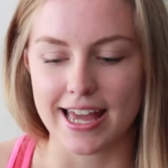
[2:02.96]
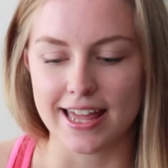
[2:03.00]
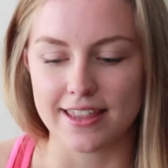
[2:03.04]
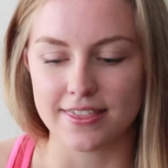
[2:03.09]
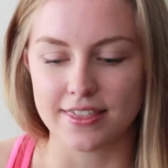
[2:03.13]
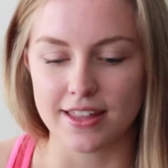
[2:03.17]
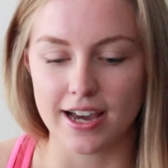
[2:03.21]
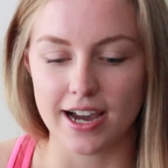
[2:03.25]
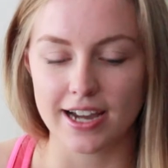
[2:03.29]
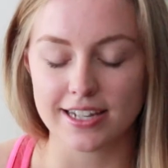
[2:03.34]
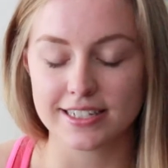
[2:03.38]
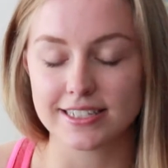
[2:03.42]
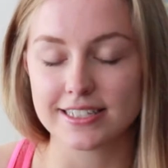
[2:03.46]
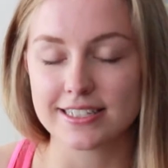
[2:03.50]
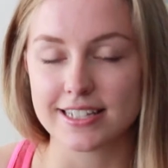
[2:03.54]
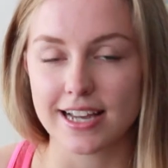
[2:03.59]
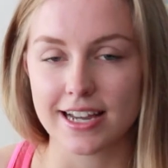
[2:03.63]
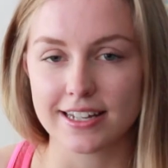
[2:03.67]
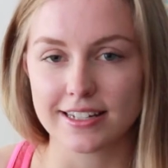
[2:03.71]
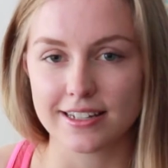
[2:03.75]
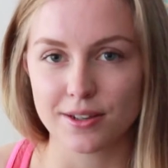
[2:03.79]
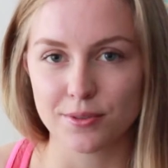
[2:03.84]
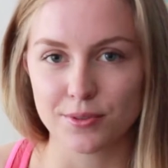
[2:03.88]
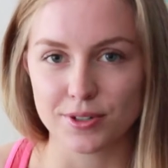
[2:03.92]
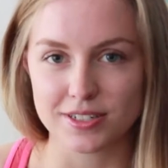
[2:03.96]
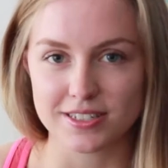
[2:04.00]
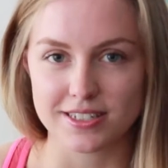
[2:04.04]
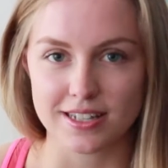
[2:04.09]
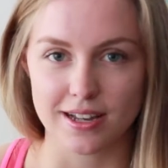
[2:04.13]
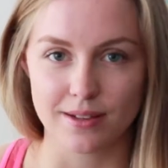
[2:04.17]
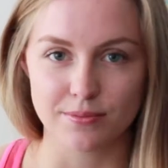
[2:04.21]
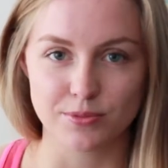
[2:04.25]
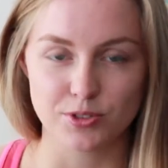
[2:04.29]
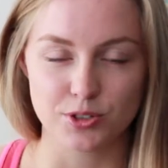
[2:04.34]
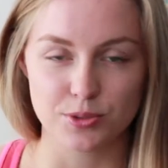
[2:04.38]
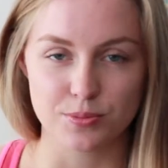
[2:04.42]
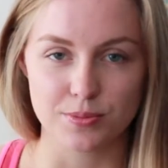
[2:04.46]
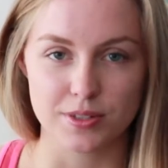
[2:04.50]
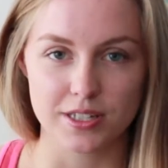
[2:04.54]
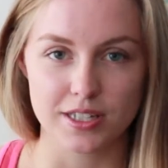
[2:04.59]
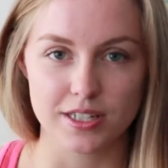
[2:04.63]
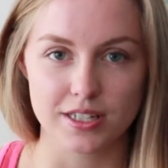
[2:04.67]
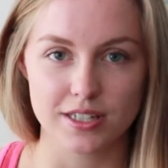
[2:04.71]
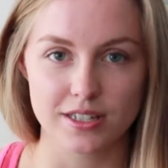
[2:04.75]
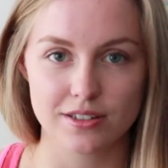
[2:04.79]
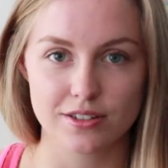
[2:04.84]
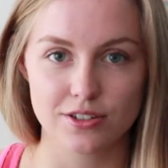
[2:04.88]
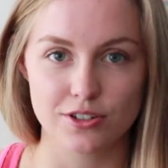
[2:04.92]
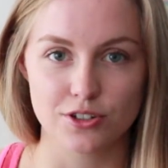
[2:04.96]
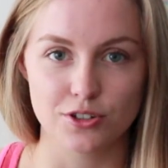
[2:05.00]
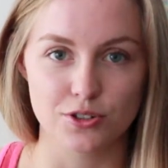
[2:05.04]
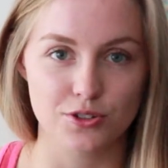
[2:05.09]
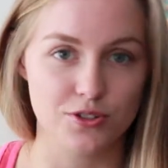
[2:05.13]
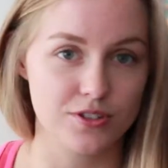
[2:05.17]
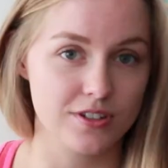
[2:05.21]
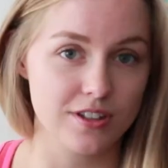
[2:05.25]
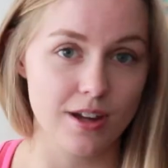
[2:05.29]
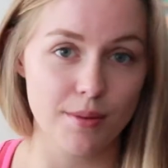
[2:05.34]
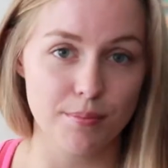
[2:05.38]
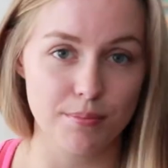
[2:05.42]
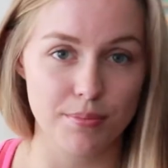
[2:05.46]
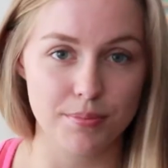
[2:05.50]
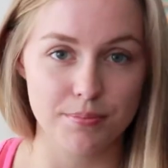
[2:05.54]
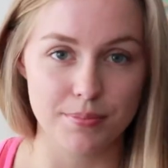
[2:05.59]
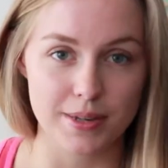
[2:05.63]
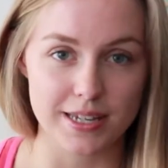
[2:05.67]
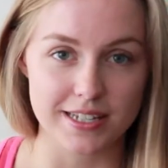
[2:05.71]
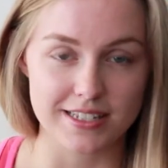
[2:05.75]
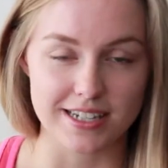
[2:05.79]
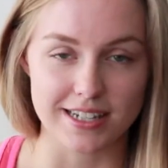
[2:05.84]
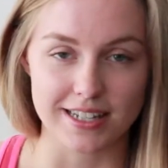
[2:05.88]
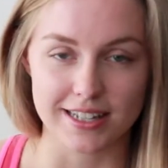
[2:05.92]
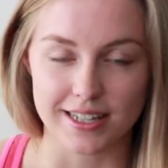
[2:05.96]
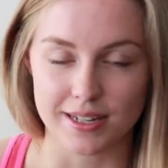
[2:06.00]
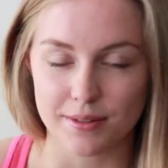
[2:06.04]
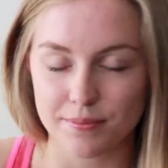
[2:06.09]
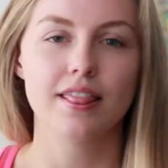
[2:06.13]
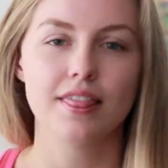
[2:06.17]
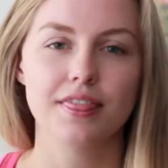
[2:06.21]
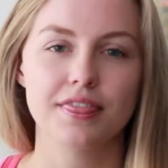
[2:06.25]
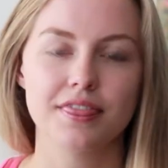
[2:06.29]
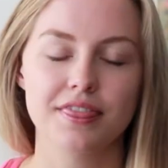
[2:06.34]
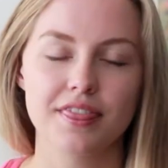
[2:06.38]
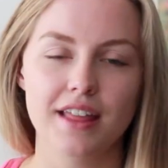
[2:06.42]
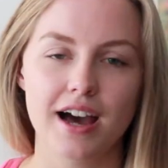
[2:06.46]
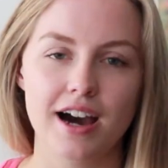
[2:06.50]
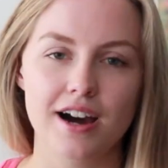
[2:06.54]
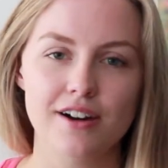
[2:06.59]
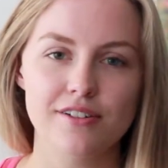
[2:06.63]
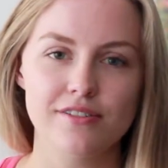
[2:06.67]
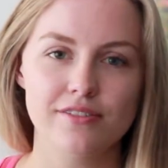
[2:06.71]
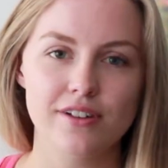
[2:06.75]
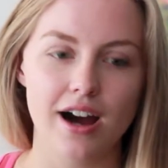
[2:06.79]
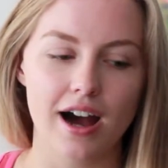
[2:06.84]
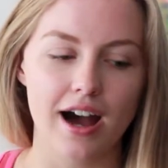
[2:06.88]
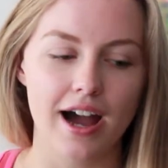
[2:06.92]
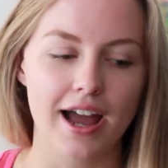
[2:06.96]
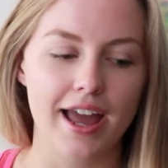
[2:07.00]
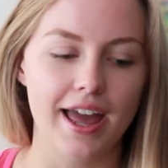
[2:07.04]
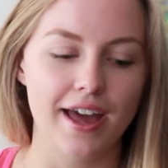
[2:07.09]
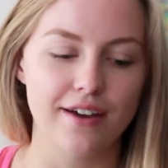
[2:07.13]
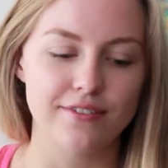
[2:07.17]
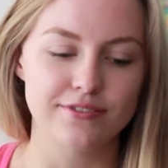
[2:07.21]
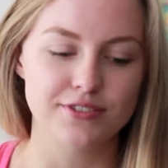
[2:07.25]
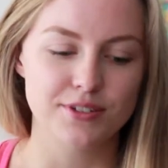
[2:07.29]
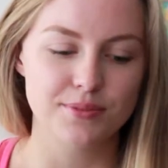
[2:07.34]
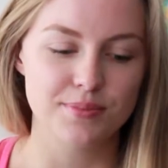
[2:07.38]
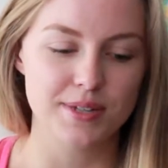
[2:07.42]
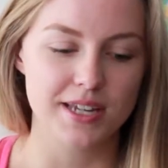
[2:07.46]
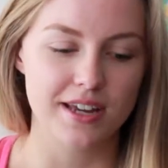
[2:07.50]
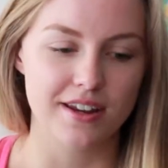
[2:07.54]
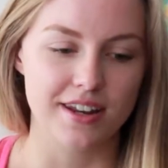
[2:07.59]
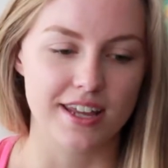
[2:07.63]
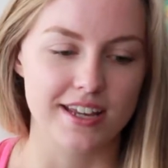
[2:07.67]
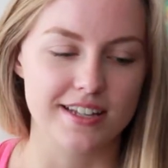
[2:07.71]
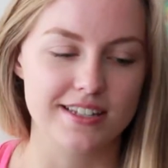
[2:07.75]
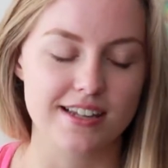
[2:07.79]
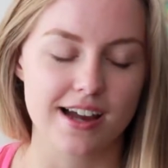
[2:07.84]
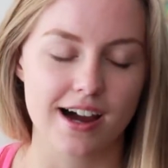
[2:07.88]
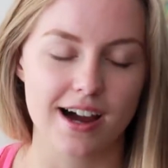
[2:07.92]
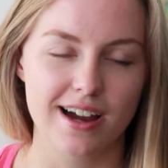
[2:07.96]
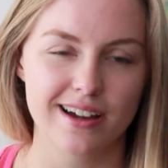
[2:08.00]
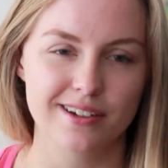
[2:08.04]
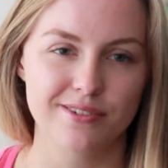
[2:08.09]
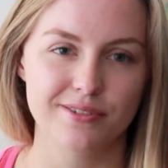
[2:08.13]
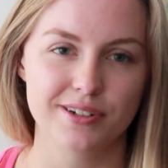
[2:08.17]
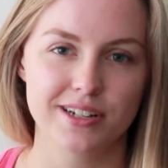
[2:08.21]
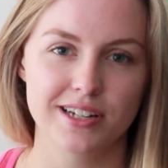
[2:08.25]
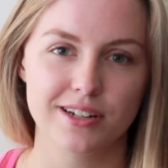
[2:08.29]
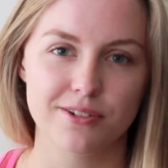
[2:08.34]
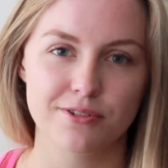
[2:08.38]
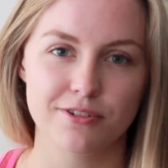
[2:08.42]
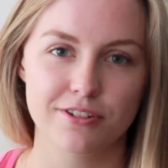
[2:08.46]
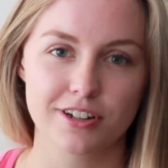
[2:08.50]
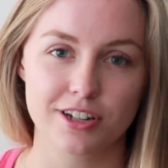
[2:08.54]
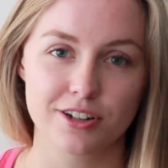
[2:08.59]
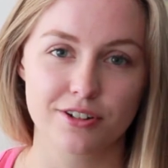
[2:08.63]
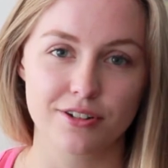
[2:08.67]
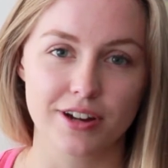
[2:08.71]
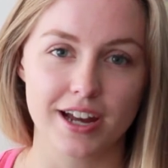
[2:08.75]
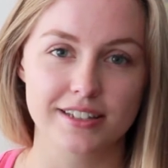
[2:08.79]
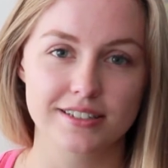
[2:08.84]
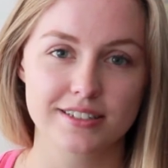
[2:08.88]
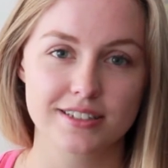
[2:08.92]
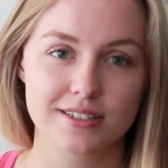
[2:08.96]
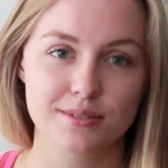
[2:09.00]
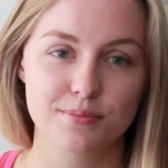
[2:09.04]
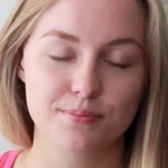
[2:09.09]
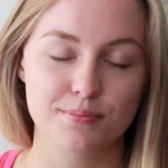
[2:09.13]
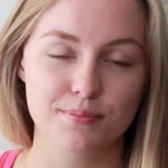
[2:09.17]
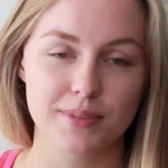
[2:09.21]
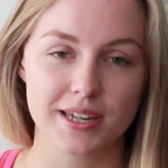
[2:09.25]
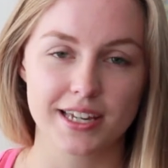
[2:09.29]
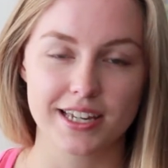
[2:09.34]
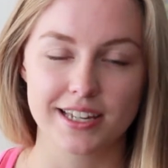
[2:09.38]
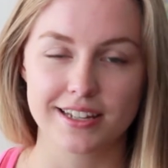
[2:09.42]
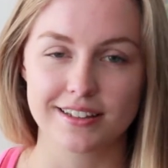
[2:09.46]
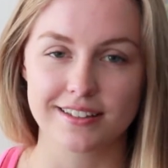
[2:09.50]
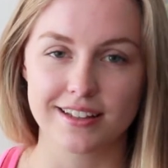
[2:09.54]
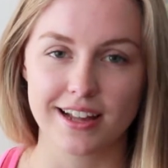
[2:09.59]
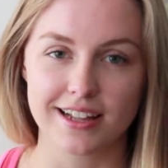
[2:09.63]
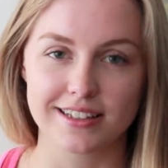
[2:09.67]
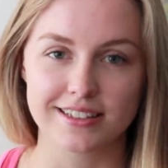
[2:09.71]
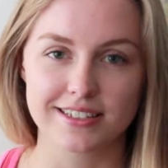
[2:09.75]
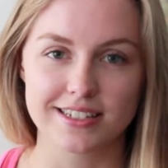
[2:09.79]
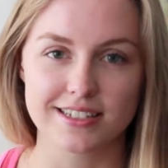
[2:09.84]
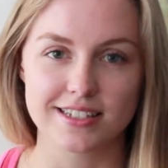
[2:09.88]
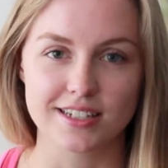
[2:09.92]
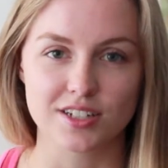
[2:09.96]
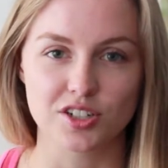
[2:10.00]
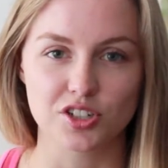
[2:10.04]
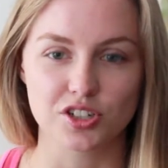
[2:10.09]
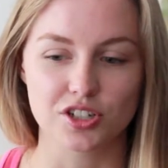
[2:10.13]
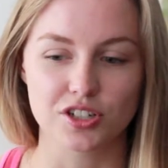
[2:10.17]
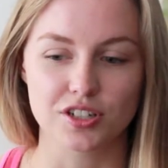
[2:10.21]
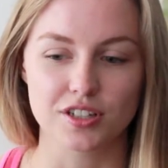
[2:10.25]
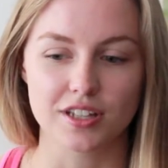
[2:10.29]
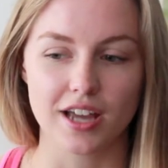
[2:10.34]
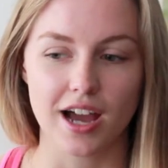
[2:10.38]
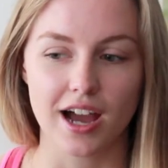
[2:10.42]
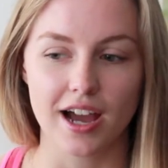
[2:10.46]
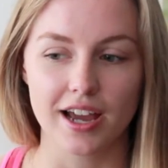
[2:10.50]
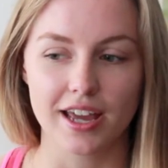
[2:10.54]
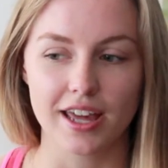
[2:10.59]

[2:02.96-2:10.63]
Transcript: and I decided it was time to me to stop, basically. Now, I have to be honest, I really regret making that decision.